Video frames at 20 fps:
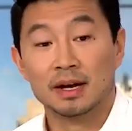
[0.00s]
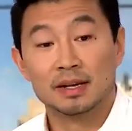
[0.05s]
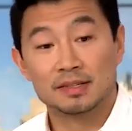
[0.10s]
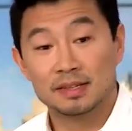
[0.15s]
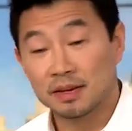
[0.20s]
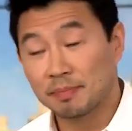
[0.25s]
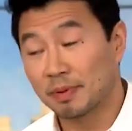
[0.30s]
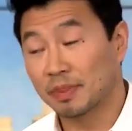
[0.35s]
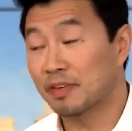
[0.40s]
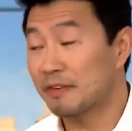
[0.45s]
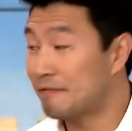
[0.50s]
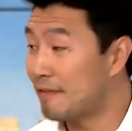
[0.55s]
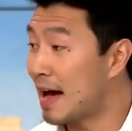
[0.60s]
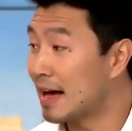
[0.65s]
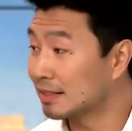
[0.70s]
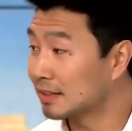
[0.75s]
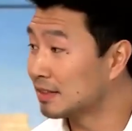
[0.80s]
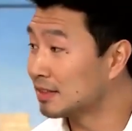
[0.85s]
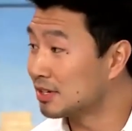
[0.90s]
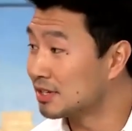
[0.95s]
See, but the
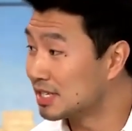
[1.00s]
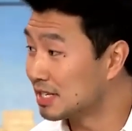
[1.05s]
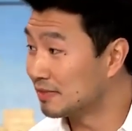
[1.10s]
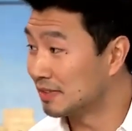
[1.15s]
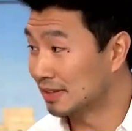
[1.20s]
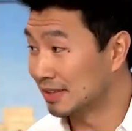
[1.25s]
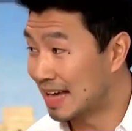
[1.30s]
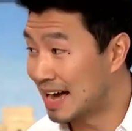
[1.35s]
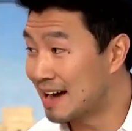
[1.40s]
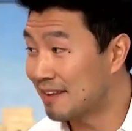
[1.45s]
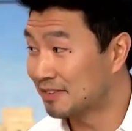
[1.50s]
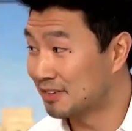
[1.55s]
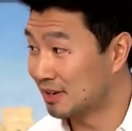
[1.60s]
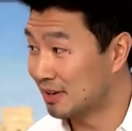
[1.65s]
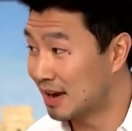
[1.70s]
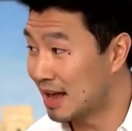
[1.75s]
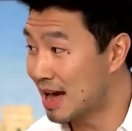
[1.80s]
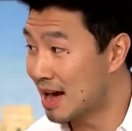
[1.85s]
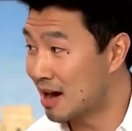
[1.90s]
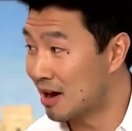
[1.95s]
fact that there's even
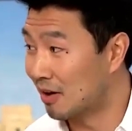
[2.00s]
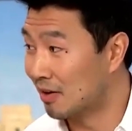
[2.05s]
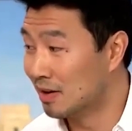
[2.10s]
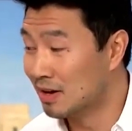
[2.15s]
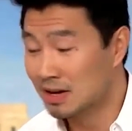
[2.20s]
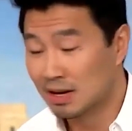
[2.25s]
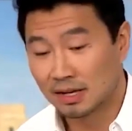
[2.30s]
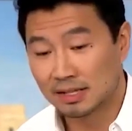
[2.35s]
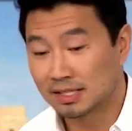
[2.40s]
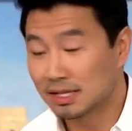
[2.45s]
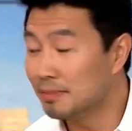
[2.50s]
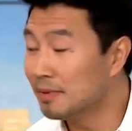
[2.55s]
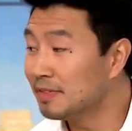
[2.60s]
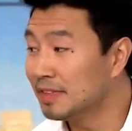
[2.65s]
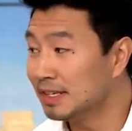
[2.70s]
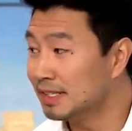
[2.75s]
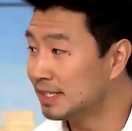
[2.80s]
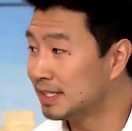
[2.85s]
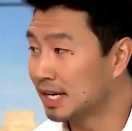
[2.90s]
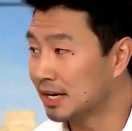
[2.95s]
laughter now, yeah. some of
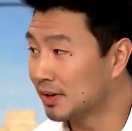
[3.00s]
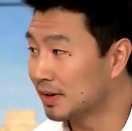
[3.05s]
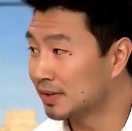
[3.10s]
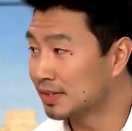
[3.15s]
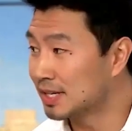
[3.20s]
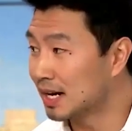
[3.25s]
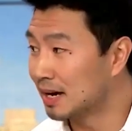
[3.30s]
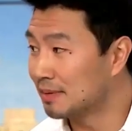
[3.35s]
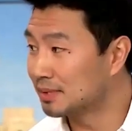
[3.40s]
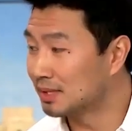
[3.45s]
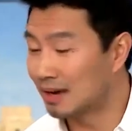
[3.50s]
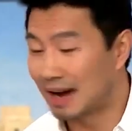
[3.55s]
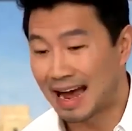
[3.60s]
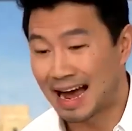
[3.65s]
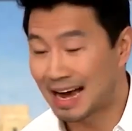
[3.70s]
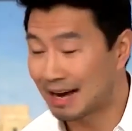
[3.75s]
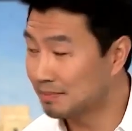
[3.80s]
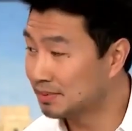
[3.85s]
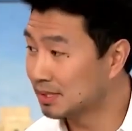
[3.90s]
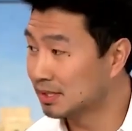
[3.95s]
these stereotypes are
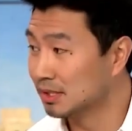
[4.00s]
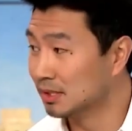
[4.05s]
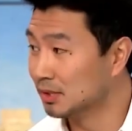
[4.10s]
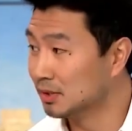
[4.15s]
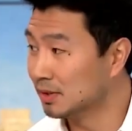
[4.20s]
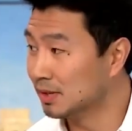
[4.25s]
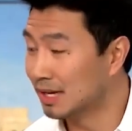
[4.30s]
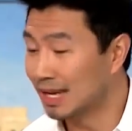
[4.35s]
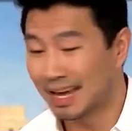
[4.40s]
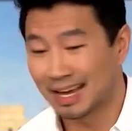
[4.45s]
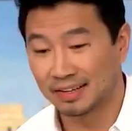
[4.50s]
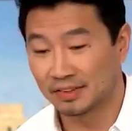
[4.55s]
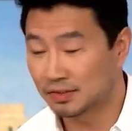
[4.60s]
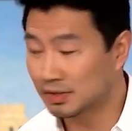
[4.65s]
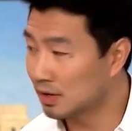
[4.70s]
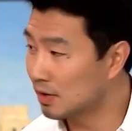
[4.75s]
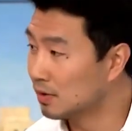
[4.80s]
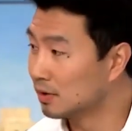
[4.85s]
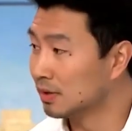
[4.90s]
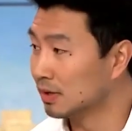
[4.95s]
absolutely and
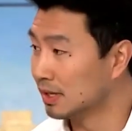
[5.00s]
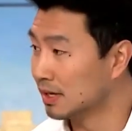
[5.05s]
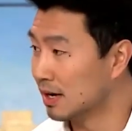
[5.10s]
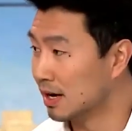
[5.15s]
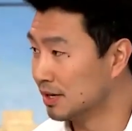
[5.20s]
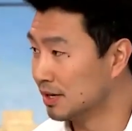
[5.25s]
totally